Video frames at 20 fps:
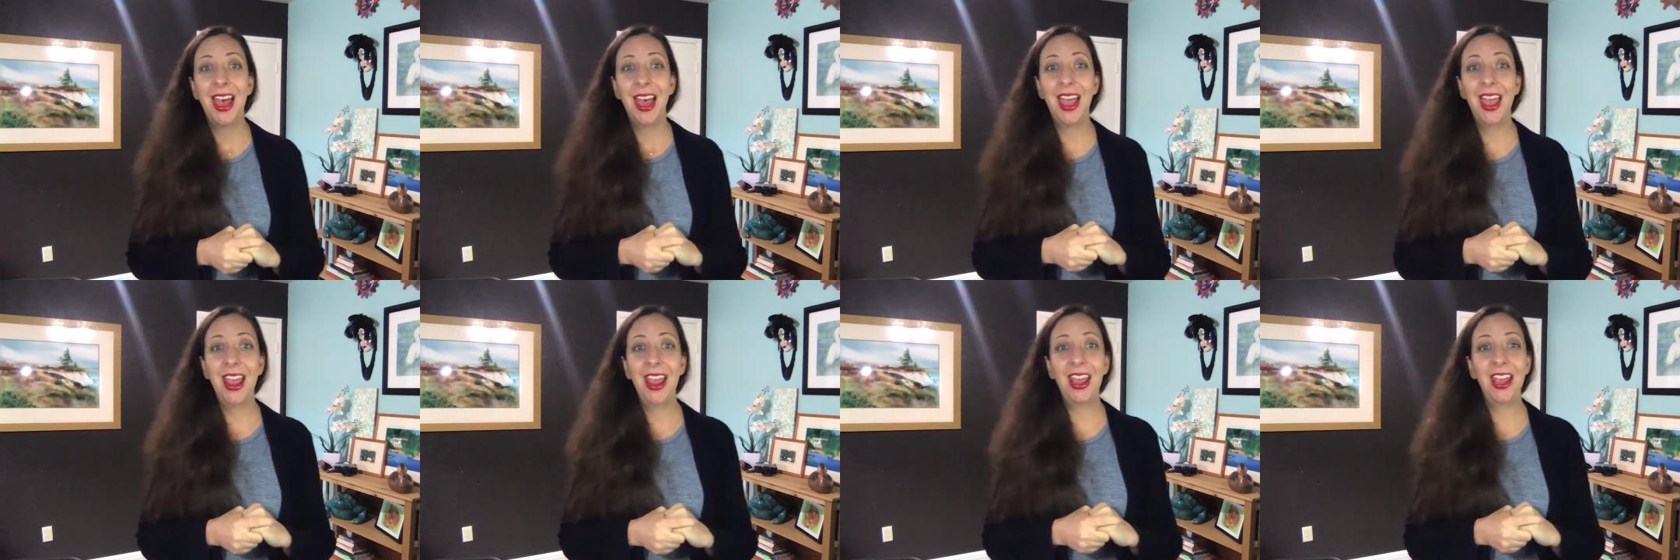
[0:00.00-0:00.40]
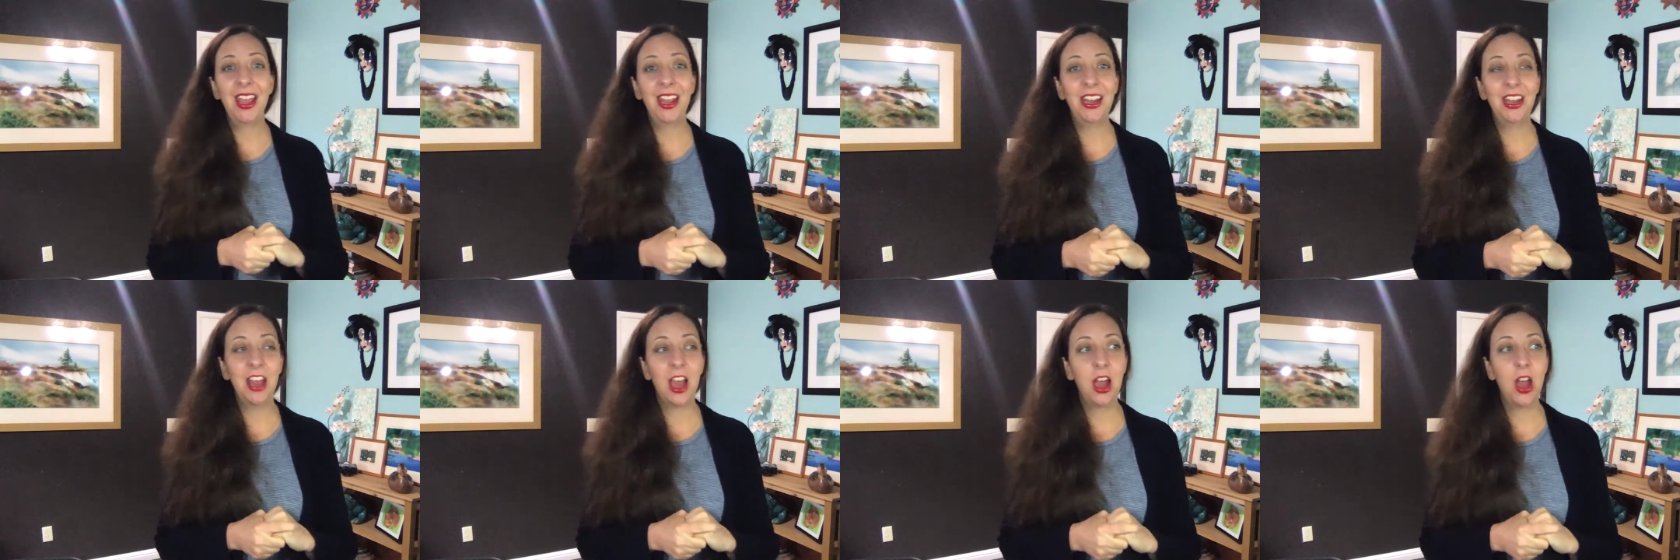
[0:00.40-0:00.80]

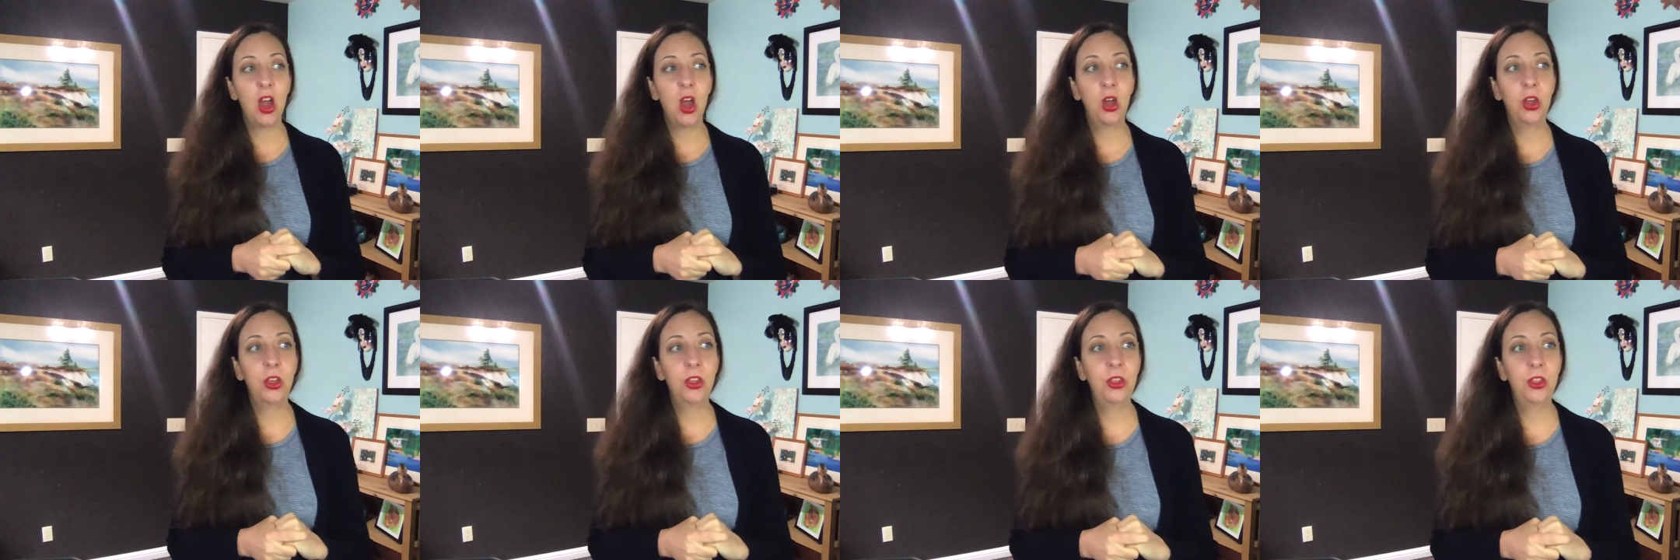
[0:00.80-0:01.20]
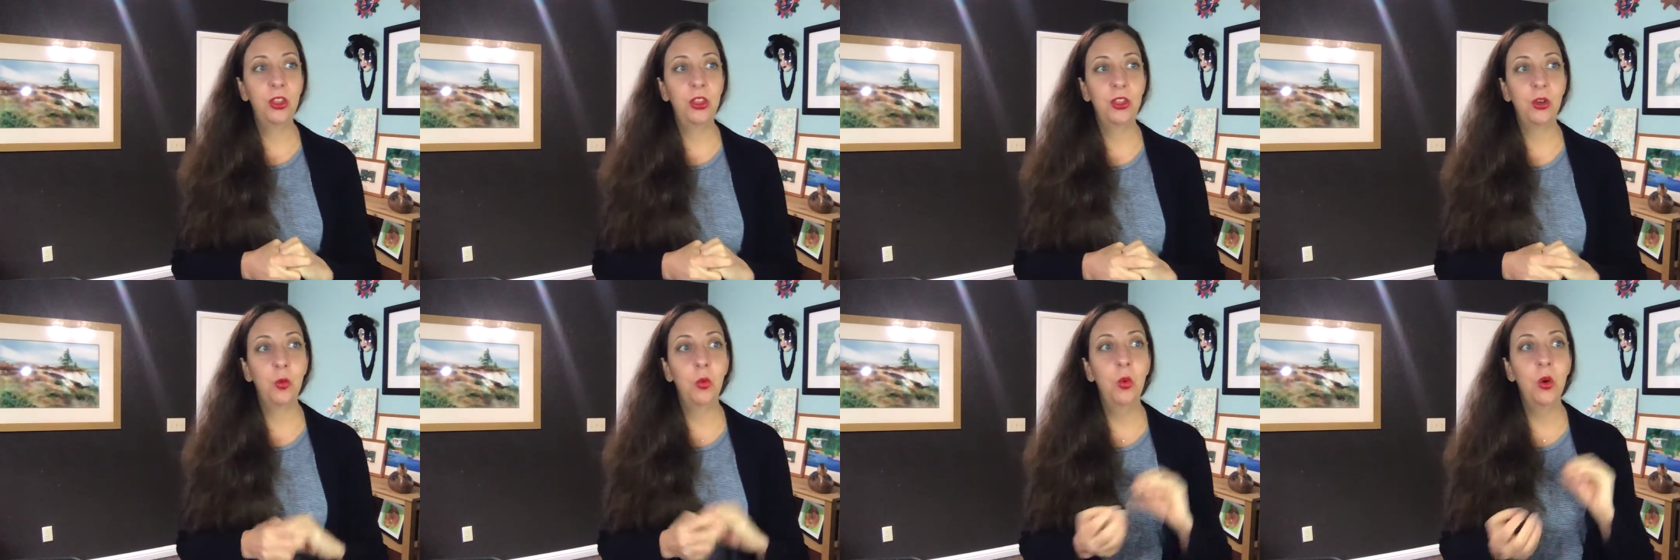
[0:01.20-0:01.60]
And
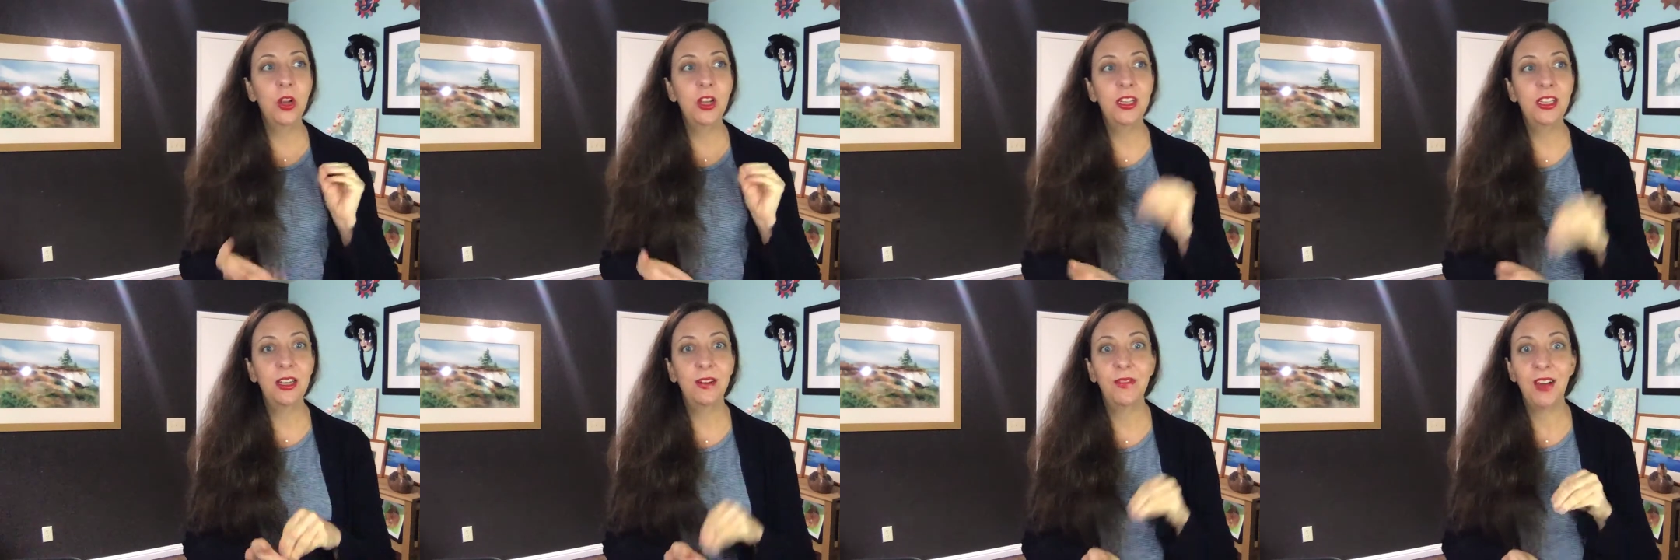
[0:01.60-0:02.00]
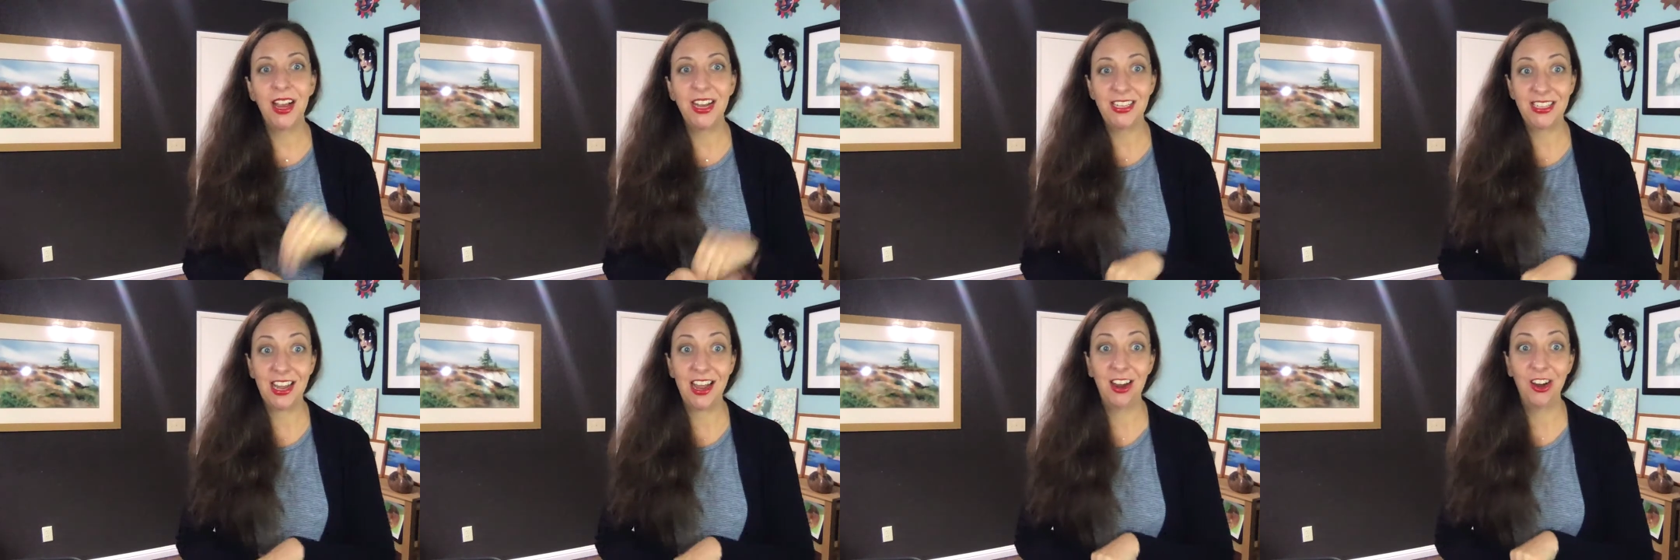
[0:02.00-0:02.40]
the worst
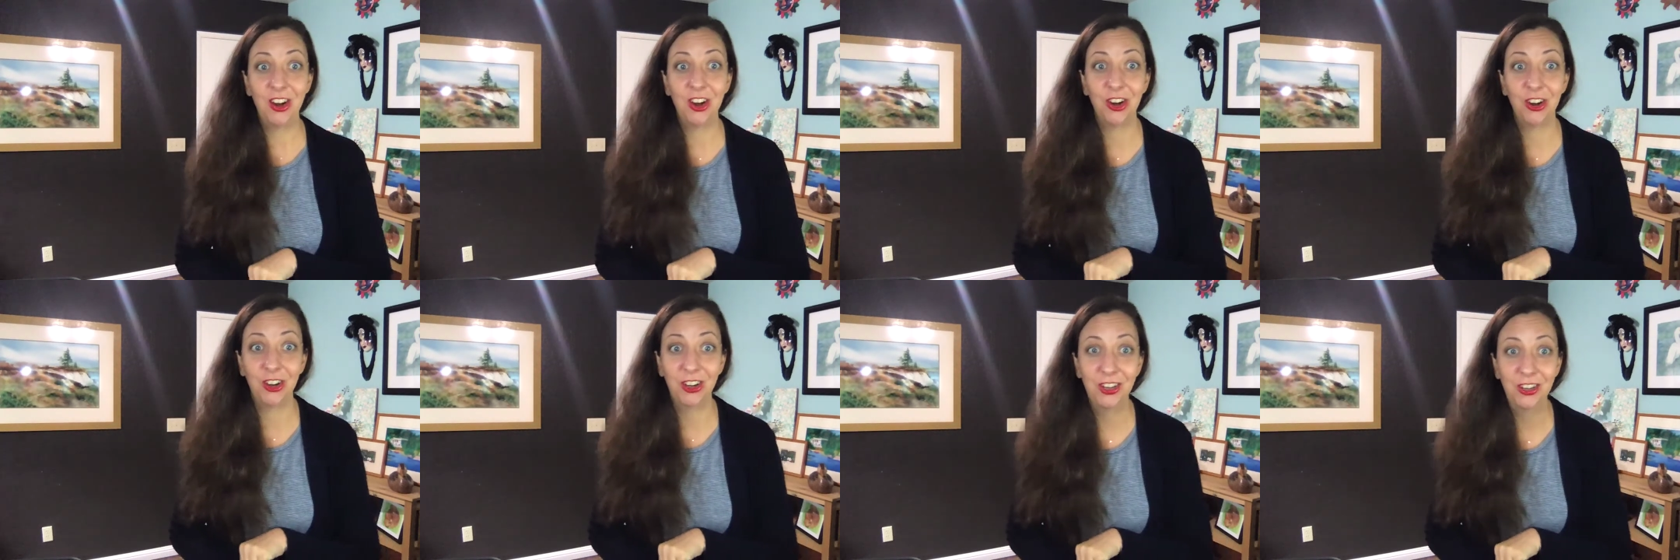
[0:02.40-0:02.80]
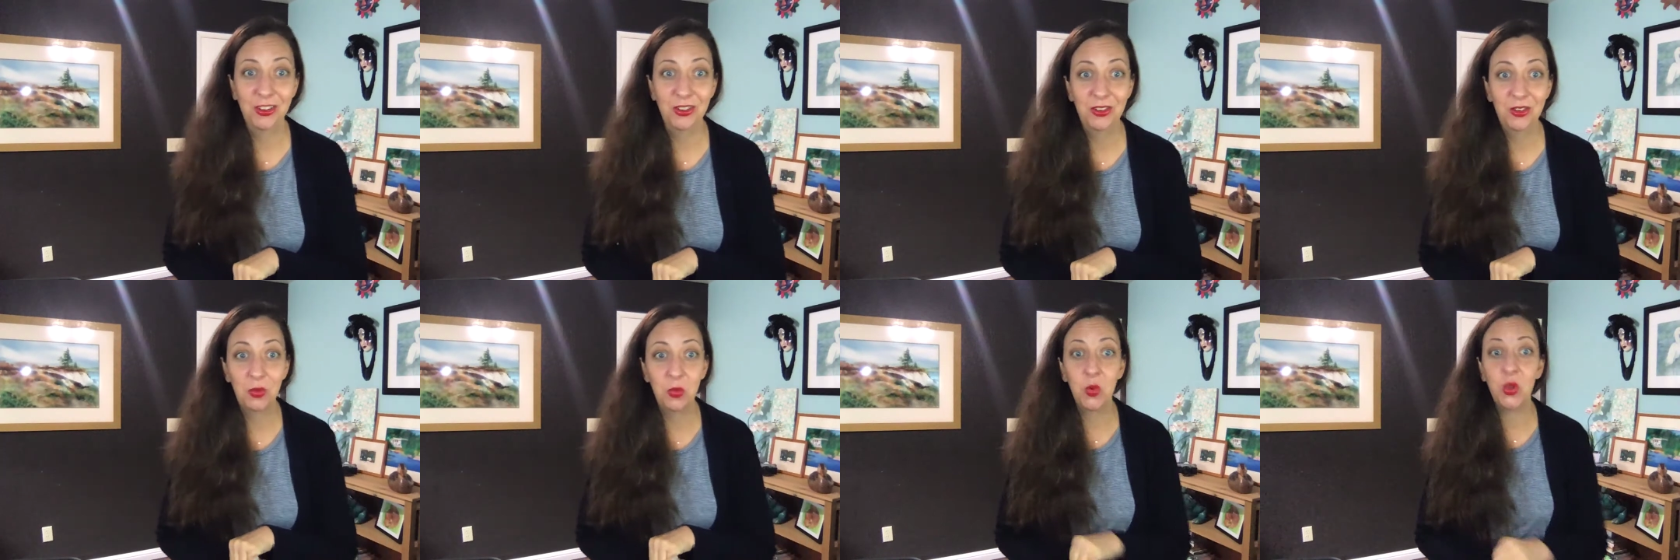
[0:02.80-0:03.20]
advice I heard
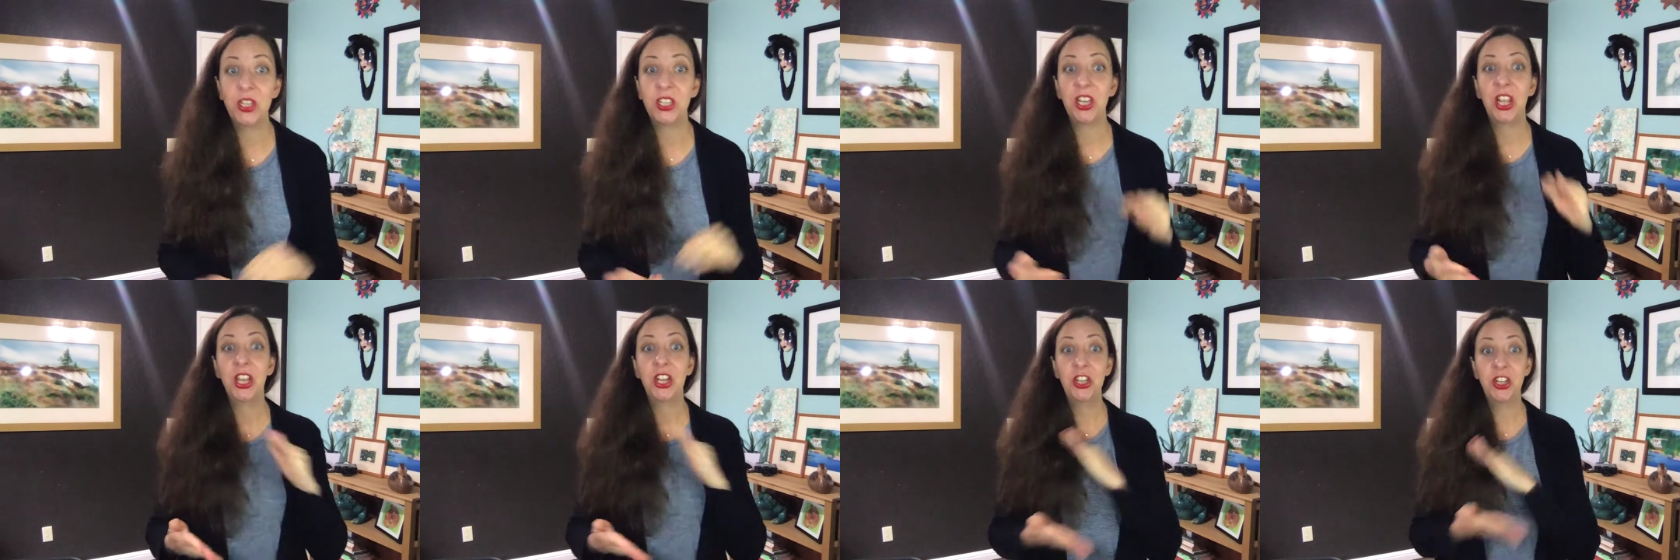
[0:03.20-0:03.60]
was